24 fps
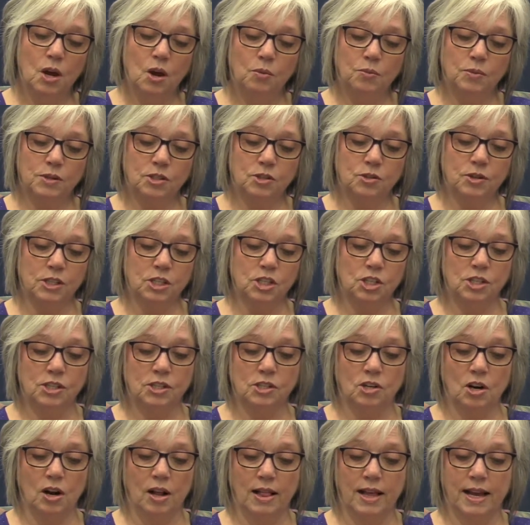restrictions
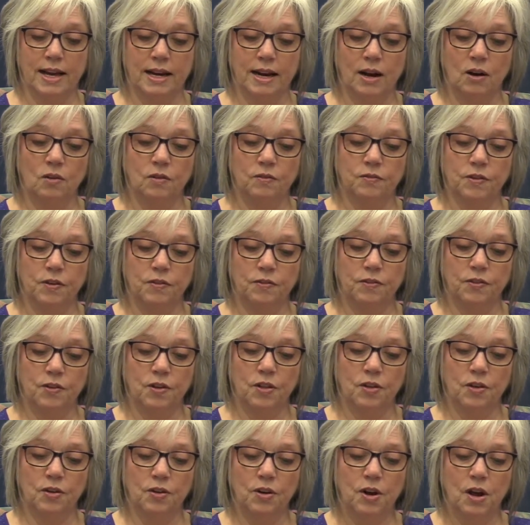are laid out
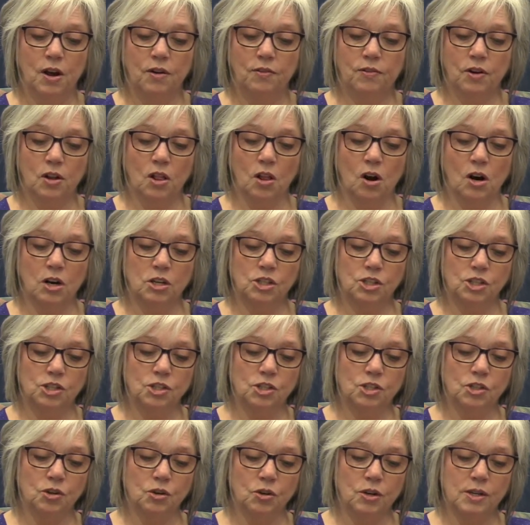for larger
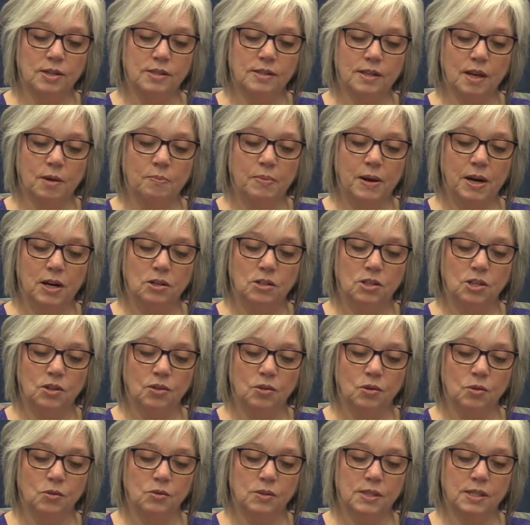stores compared to
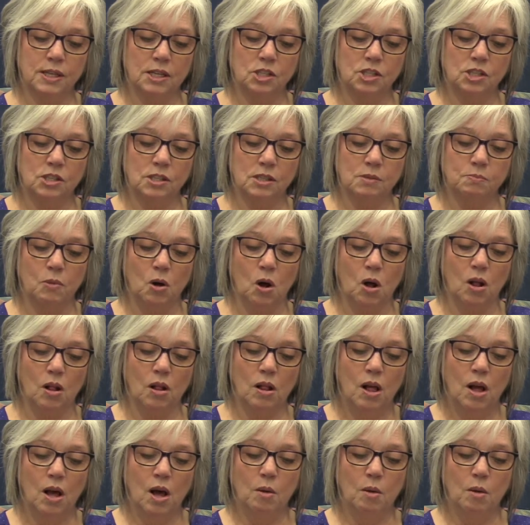those such as small